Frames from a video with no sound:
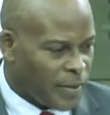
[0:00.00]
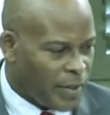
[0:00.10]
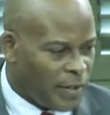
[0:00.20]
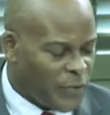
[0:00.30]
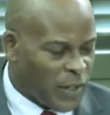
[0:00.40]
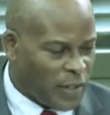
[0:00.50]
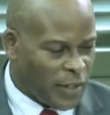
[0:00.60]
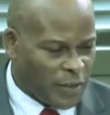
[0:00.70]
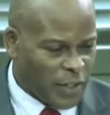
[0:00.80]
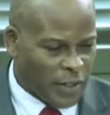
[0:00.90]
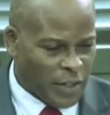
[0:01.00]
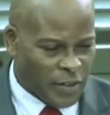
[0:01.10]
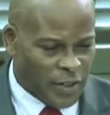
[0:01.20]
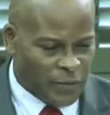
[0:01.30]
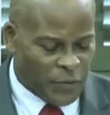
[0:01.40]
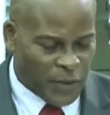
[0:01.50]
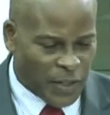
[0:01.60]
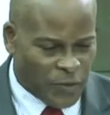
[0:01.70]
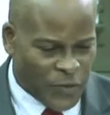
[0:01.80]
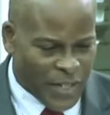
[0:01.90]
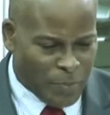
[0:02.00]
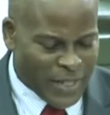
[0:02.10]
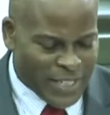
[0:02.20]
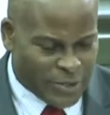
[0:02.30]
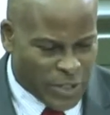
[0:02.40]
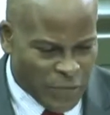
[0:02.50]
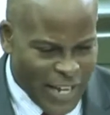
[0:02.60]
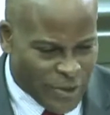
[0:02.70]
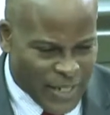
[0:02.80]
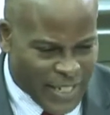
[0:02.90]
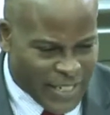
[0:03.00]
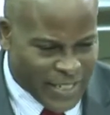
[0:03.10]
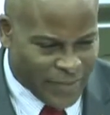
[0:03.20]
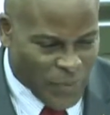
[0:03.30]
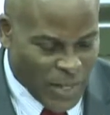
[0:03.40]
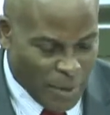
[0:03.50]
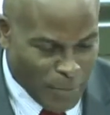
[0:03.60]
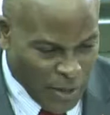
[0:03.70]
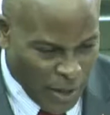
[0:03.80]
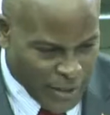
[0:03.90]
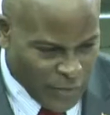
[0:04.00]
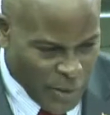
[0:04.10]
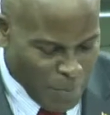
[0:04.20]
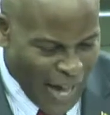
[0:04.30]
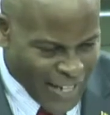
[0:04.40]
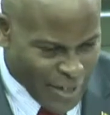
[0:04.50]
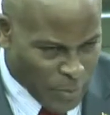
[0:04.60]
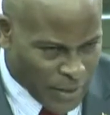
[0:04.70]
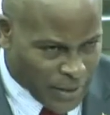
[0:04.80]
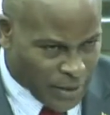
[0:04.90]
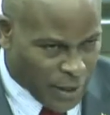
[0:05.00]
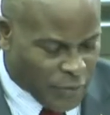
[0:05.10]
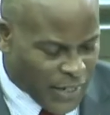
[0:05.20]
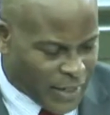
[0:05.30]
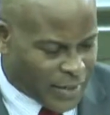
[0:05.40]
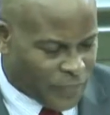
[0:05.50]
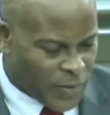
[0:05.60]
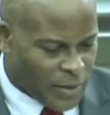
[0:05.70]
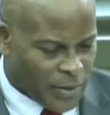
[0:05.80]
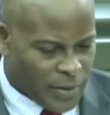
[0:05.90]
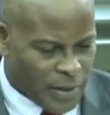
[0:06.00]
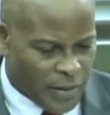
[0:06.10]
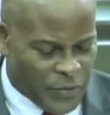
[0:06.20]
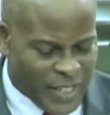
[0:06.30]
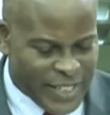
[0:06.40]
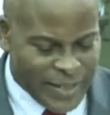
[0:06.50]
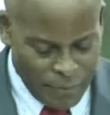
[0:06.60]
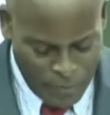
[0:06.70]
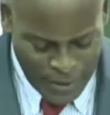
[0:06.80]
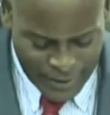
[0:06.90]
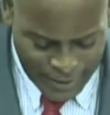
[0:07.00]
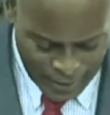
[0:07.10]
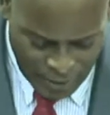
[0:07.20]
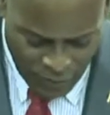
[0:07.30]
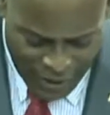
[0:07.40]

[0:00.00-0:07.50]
of the Ministry of Education because of the management of it, of this Minister of